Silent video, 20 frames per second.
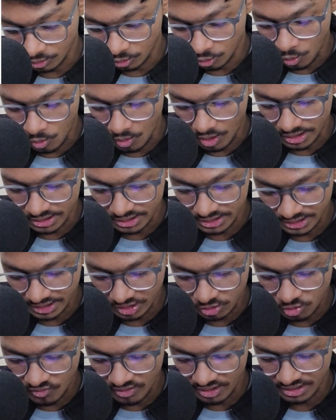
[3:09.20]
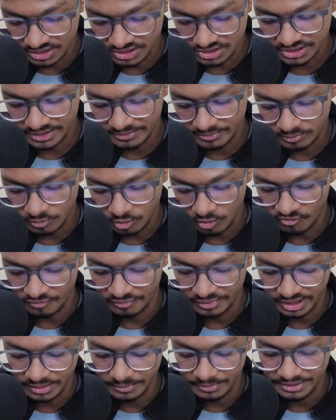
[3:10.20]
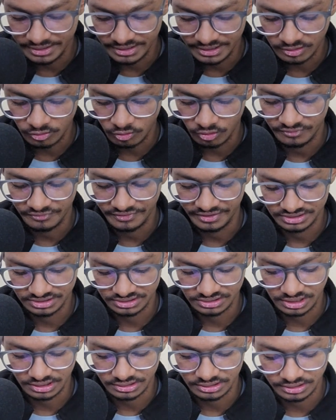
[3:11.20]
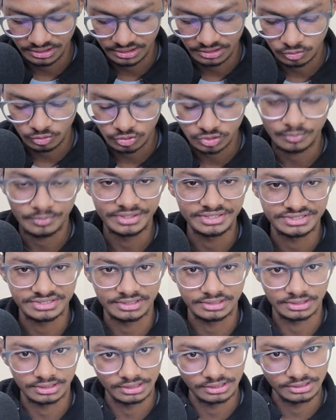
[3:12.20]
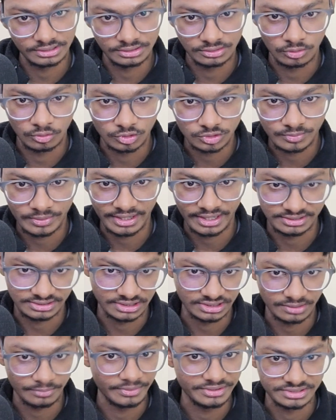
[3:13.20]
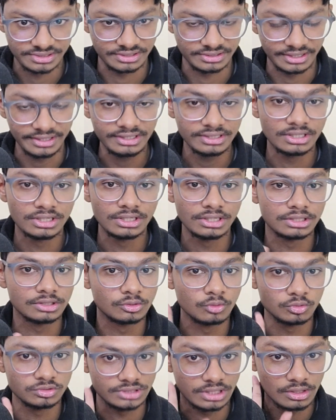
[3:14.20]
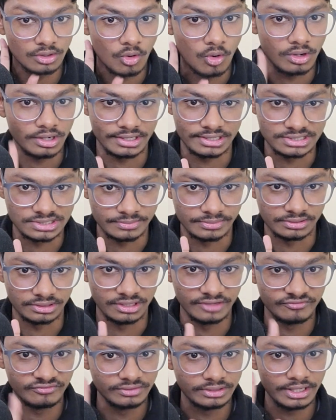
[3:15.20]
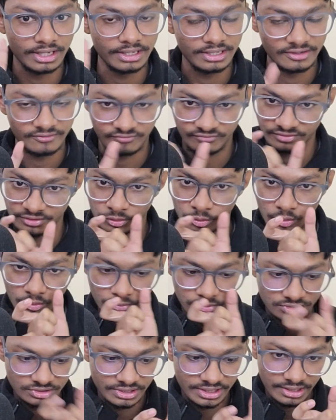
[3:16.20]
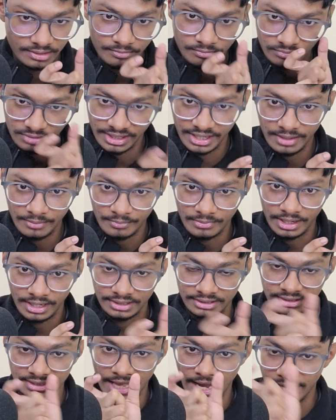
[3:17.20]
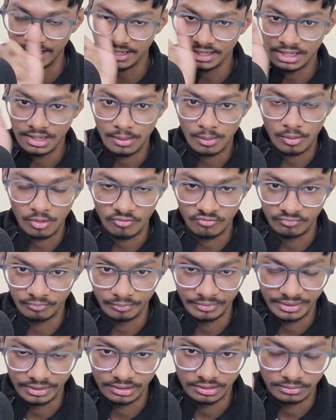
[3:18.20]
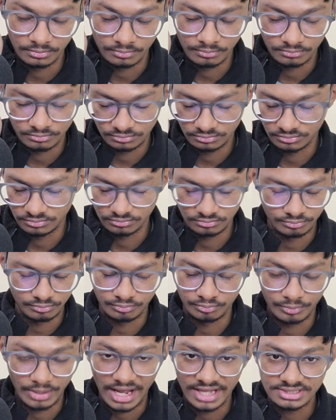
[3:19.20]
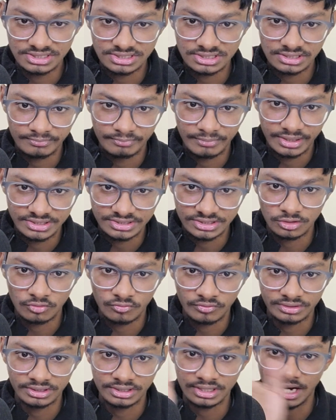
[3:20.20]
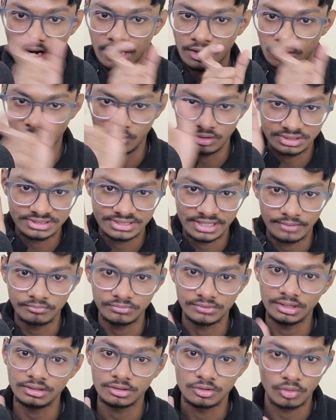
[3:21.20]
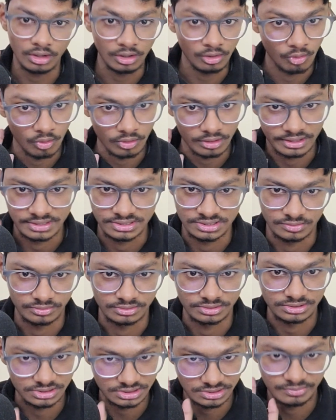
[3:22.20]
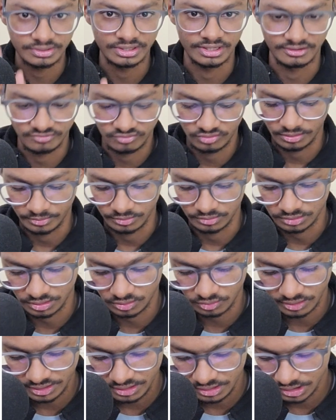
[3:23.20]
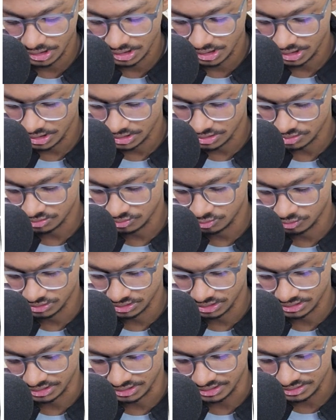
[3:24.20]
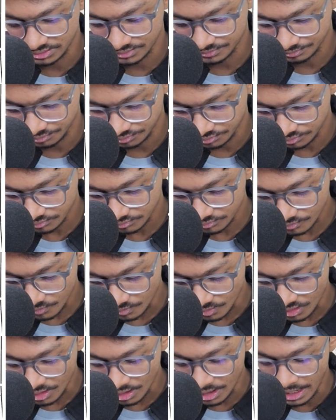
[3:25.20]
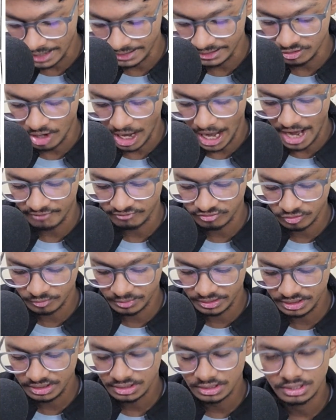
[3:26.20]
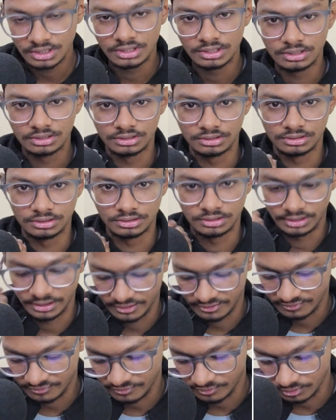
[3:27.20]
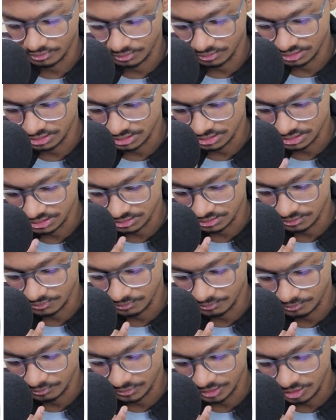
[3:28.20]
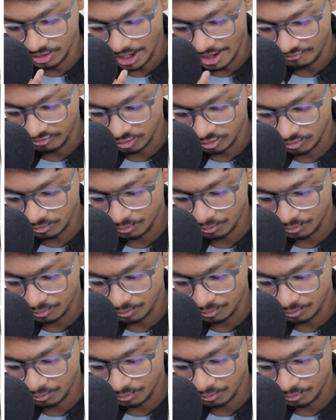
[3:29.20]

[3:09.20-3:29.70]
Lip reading: no other equivalent stream of BTEC qualification other than those mentioned in those paras I have mentioned, right, those are not eligible. If your stream name and that branch mentioned over there are not same, then you are not eligible. Just be careful about that, okay. So those are the things. And you have to be you have to